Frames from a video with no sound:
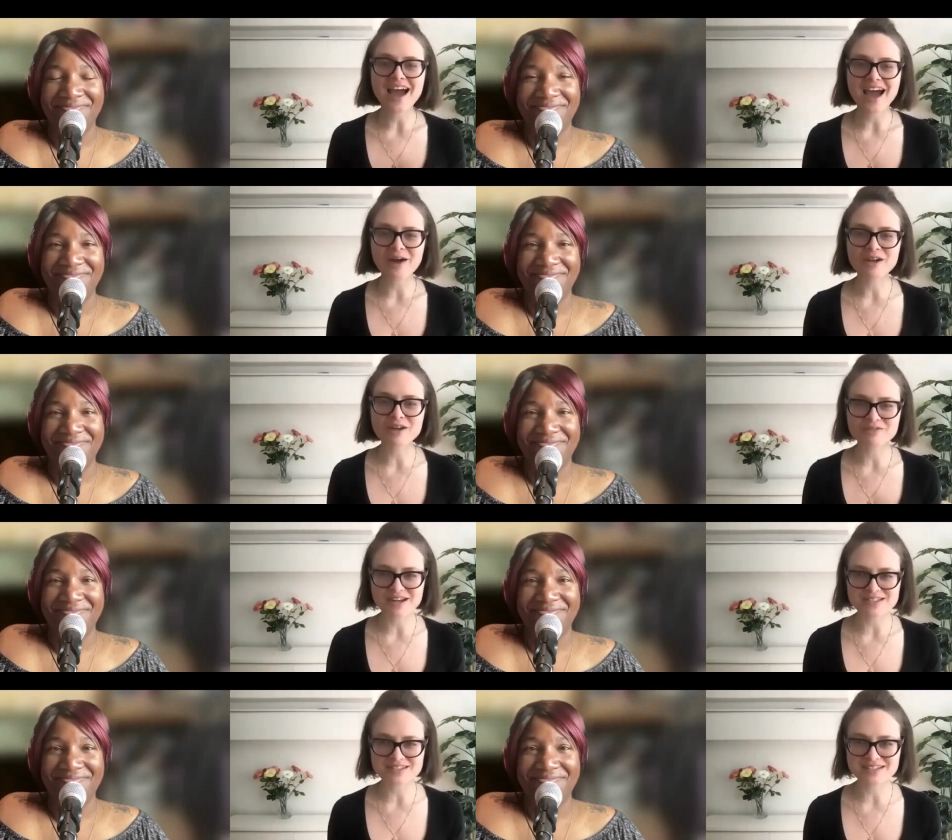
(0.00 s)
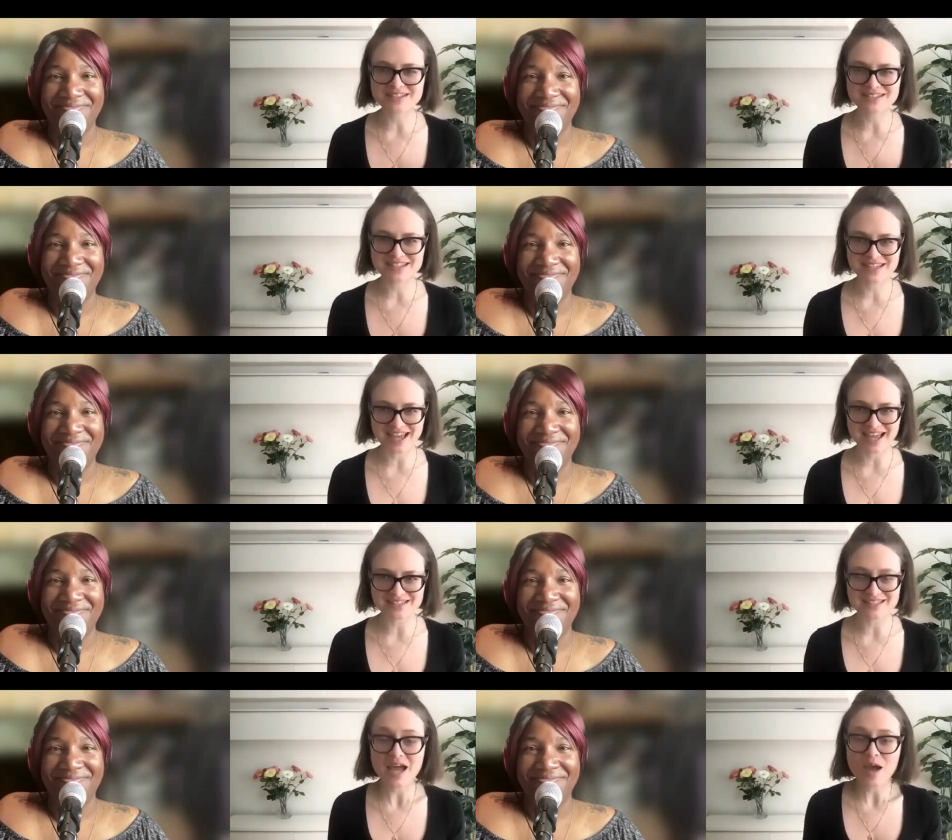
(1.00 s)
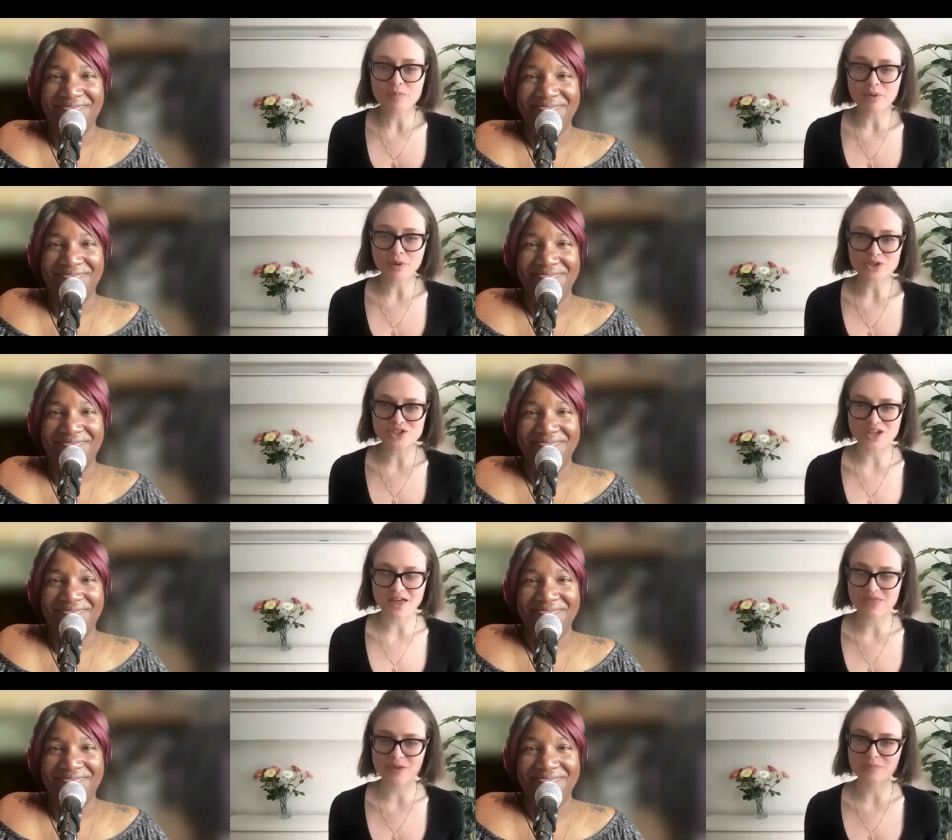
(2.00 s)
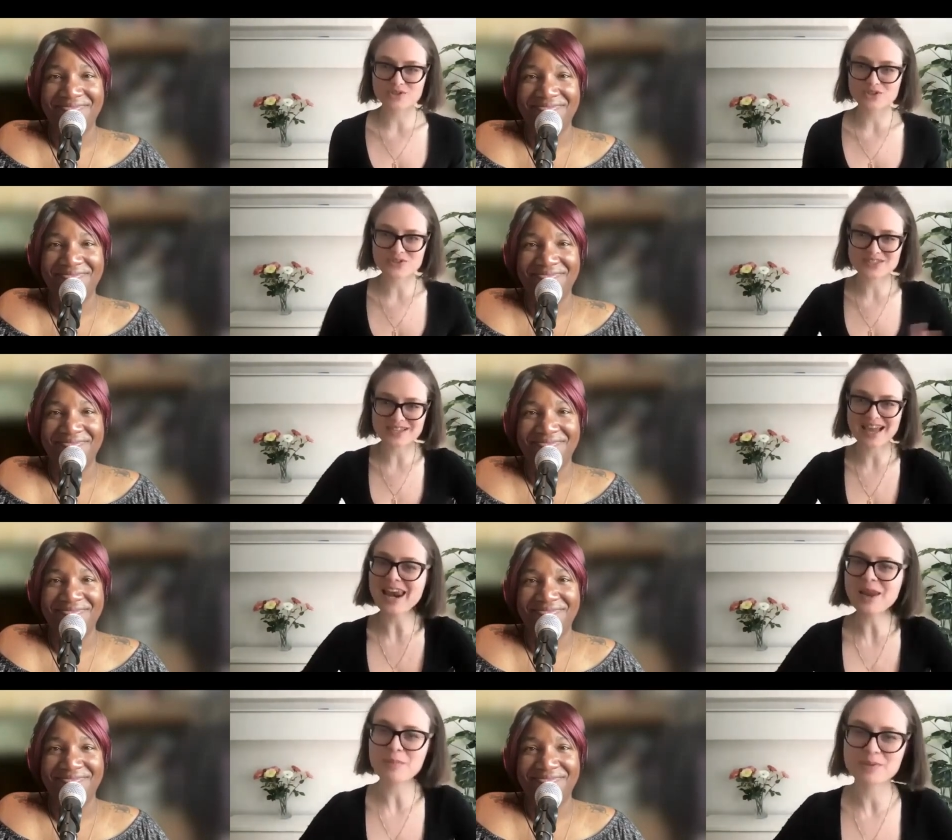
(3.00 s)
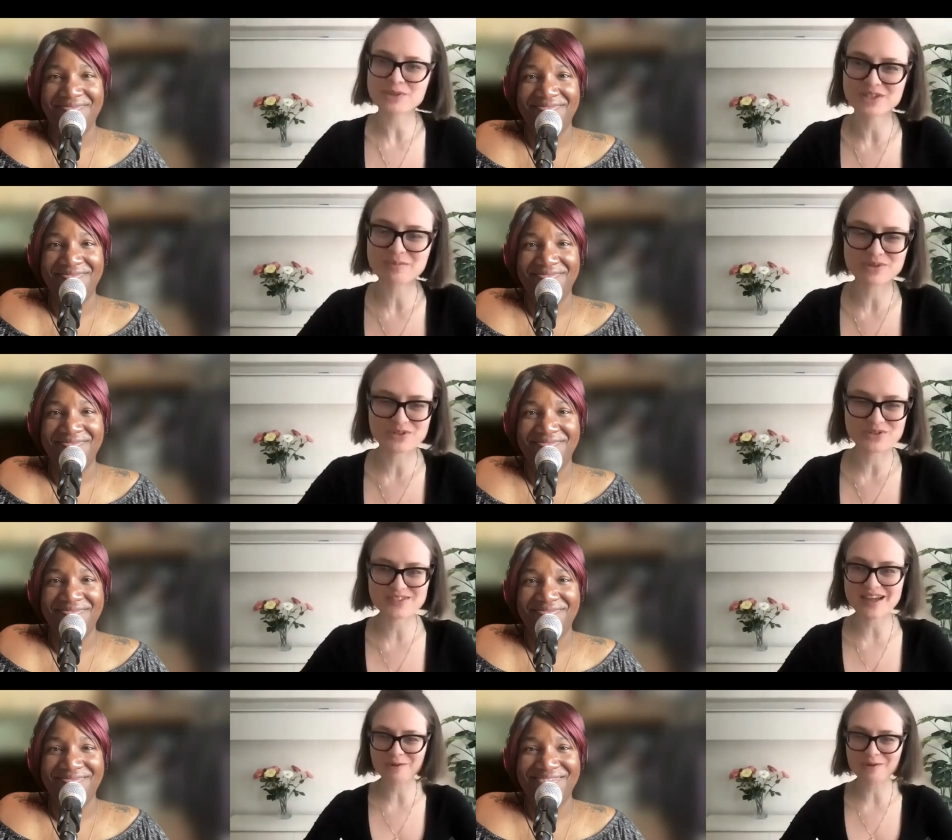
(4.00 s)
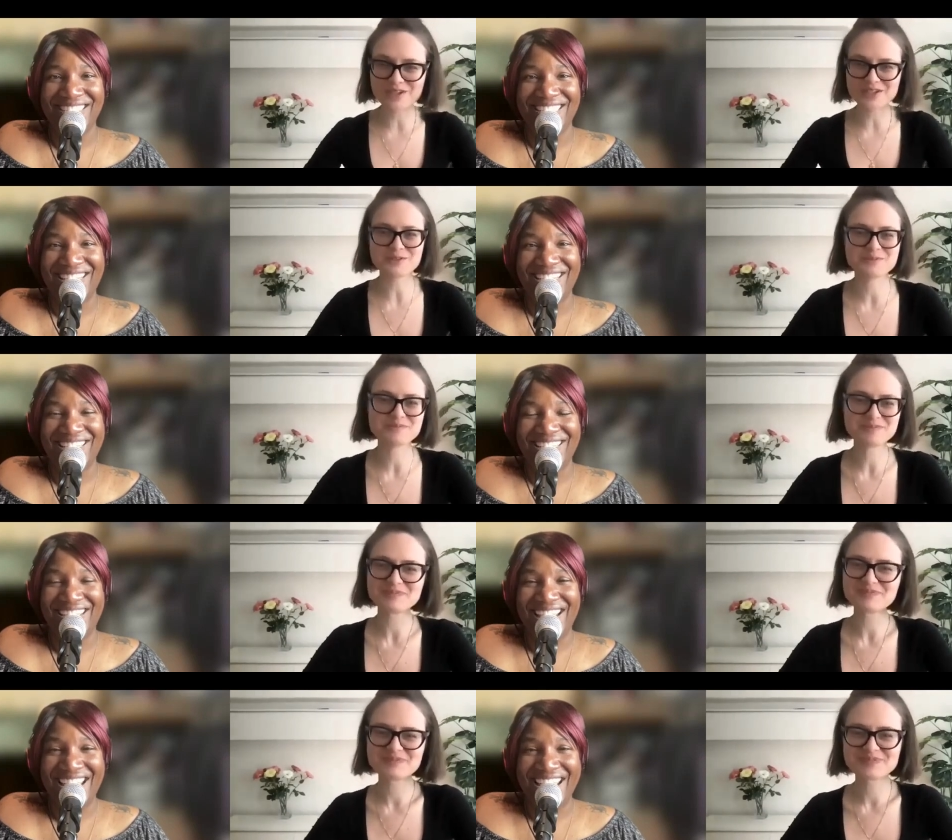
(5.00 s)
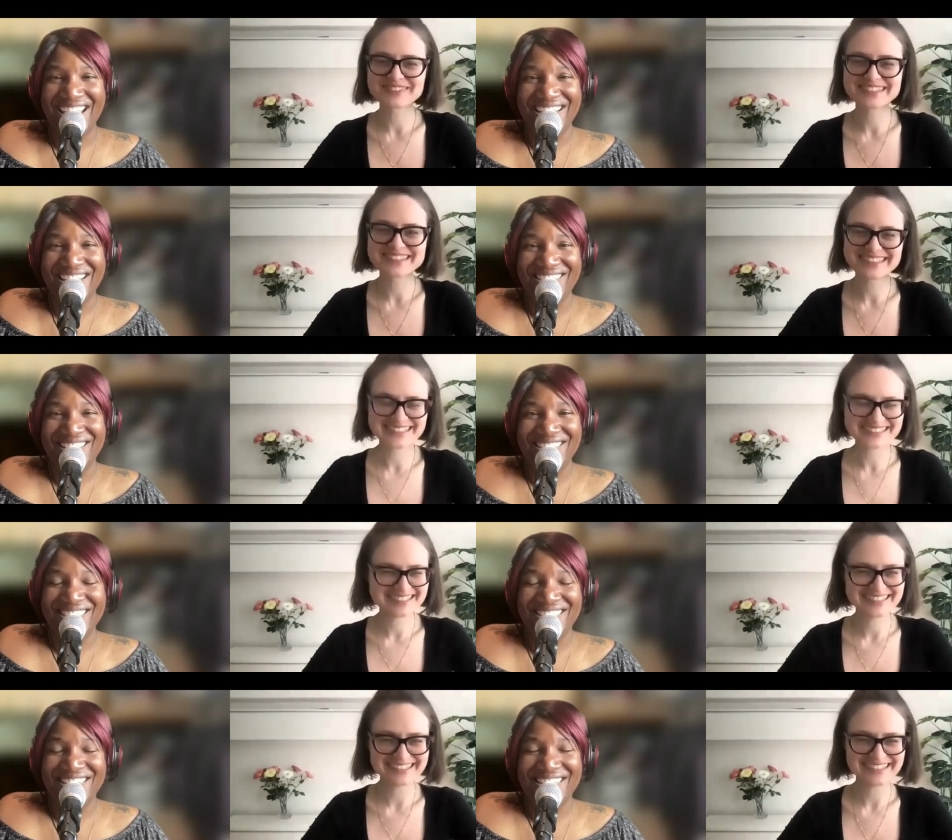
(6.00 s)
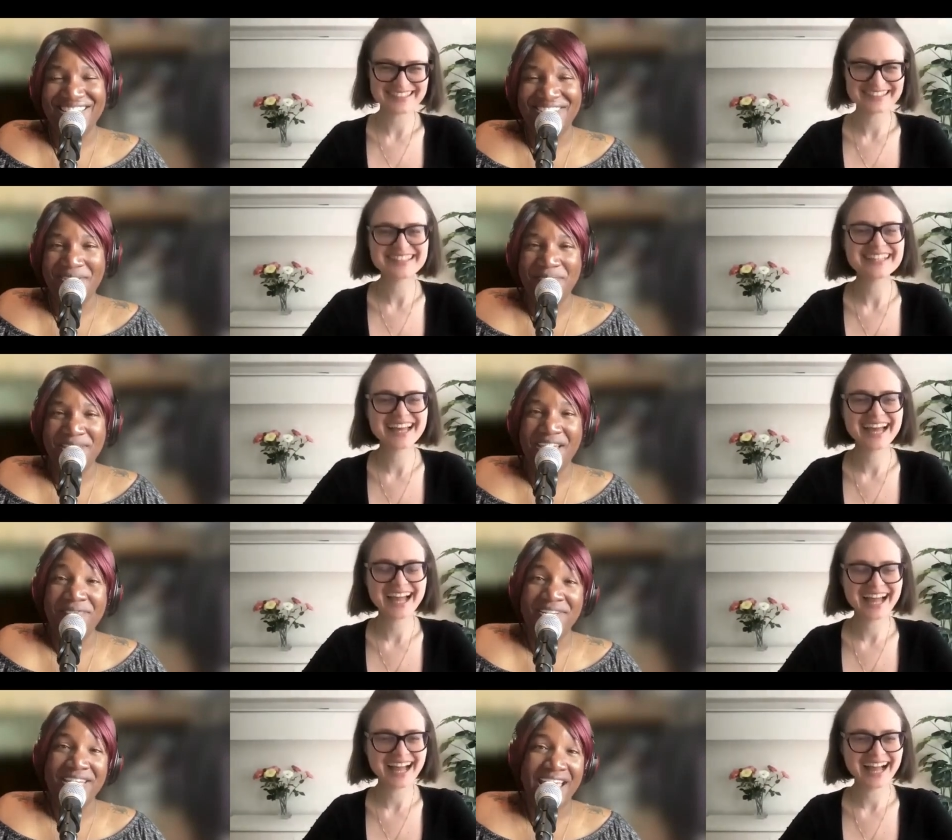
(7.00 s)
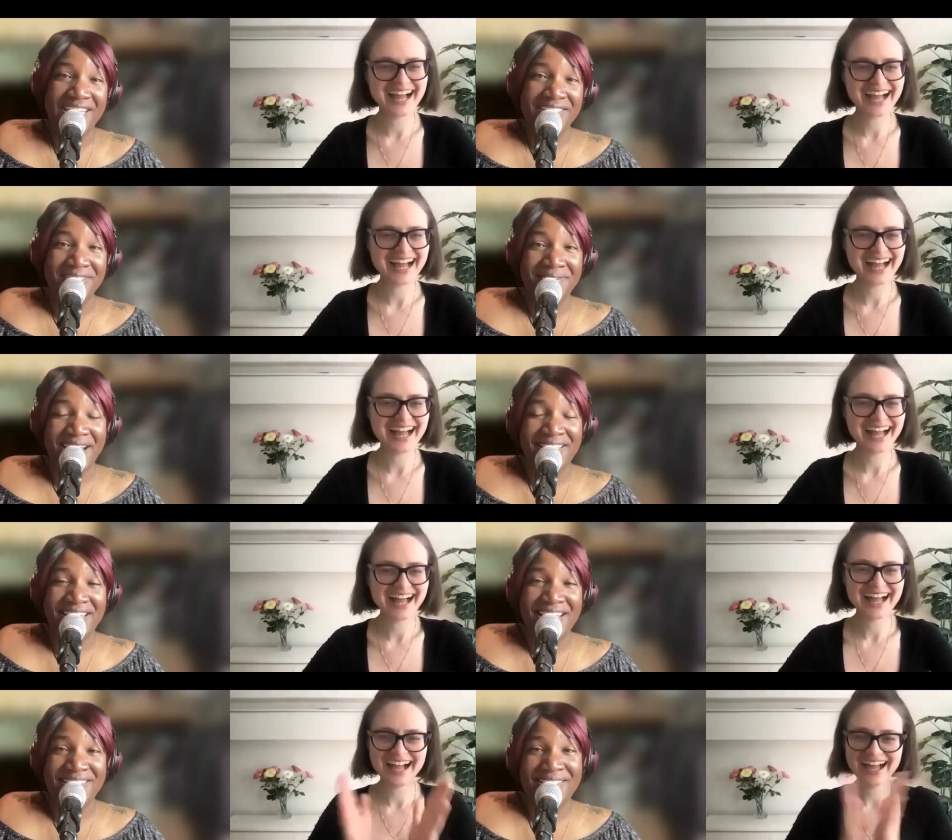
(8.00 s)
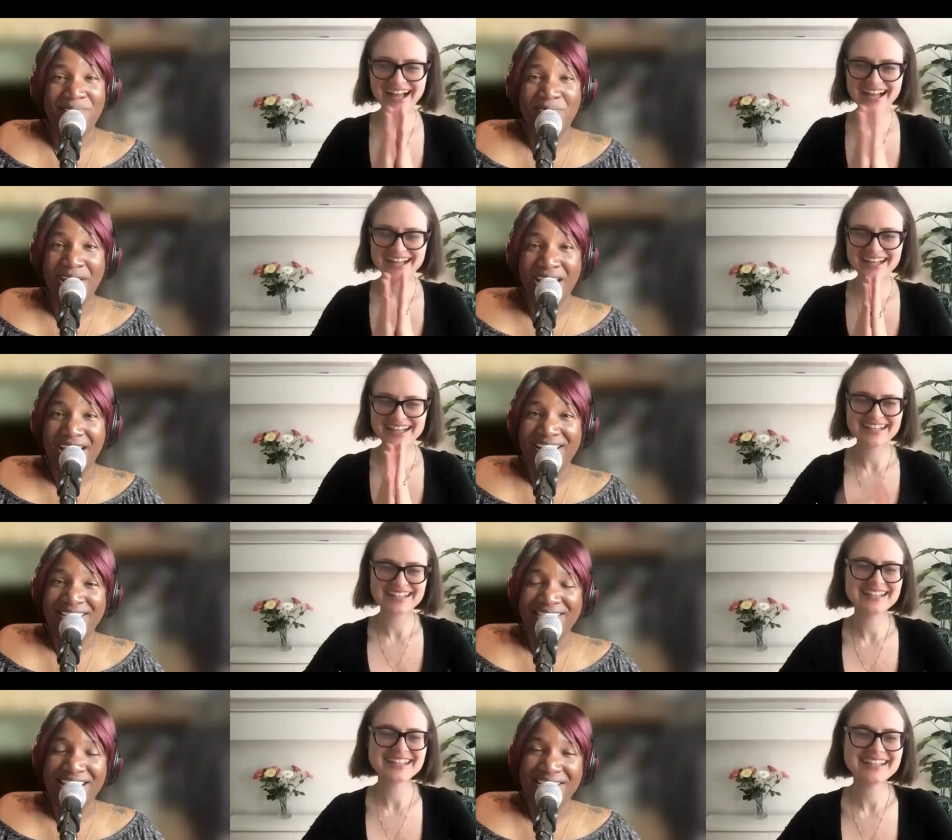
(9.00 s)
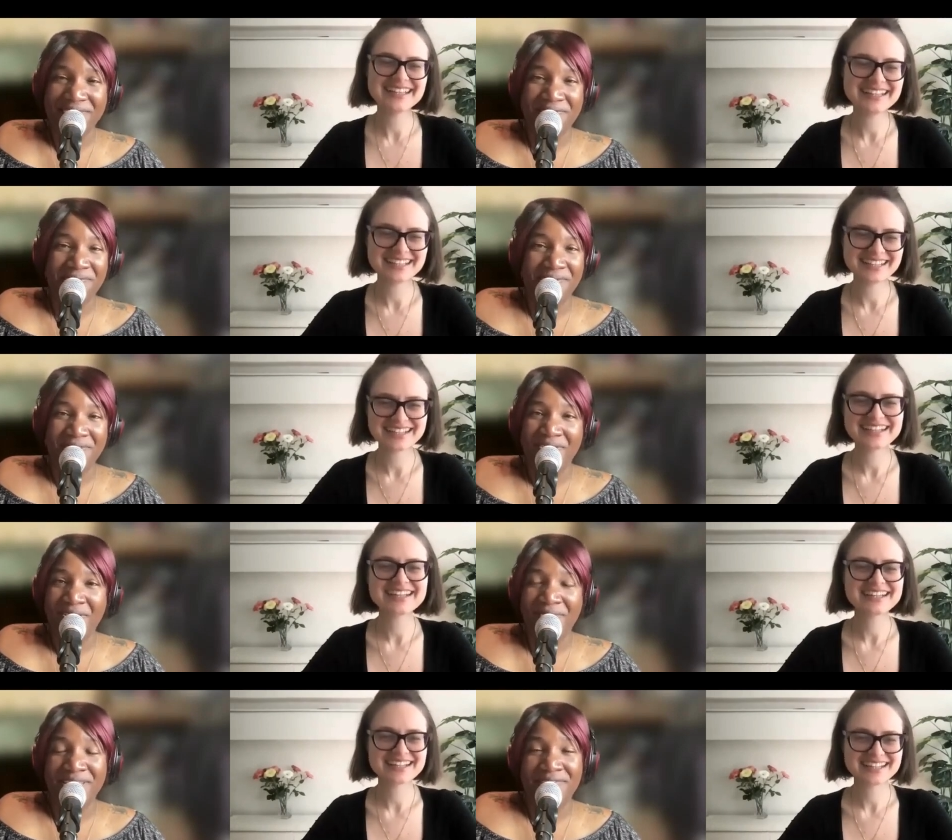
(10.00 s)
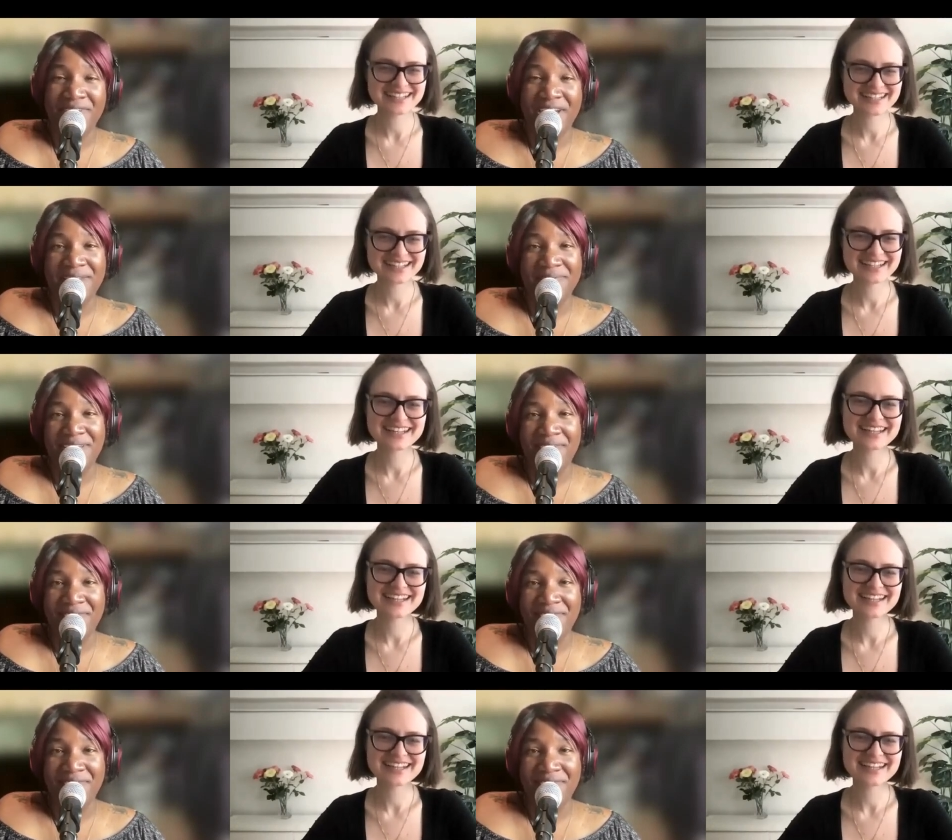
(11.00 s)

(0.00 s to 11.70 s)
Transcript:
Speaker 1: our resident guest, Portia, the producer. Hello, Portia, the producer. How are you?
Speaker 2: Hey, Jessica. You know me, every day is great that ends in Y. Thank you for always inviting me